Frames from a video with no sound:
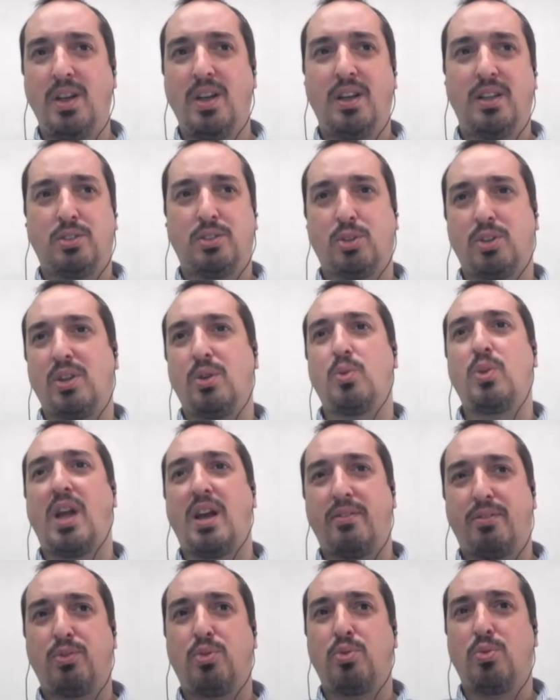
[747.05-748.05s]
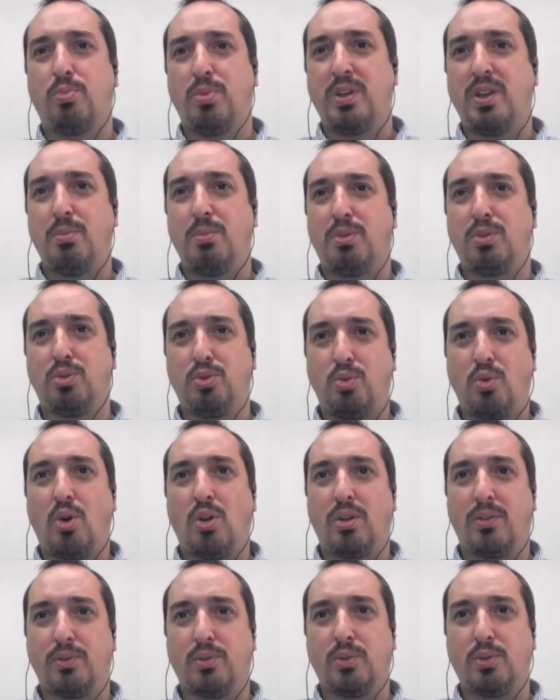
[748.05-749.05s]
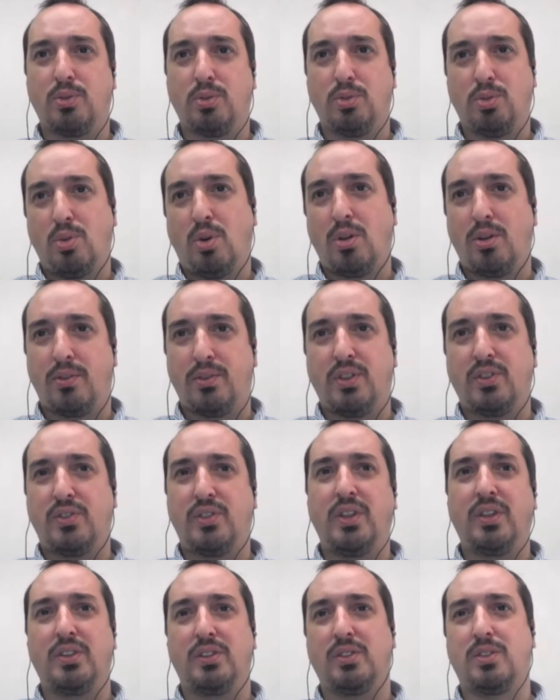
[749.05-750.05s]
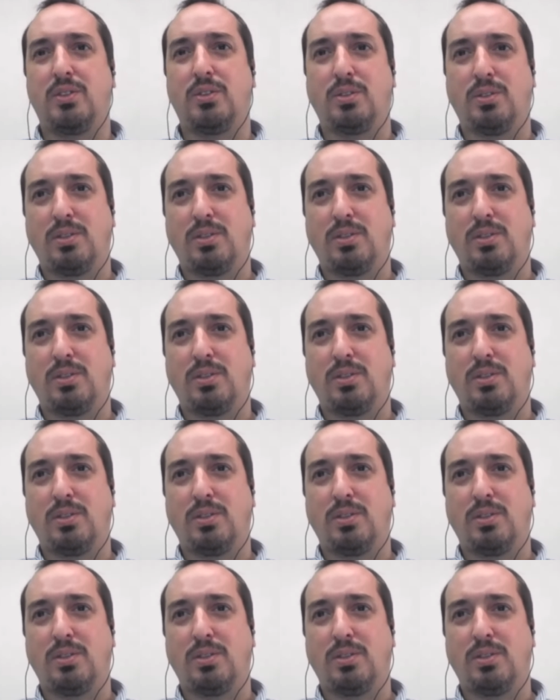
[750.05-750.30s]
So they will have to be able to do all of these things.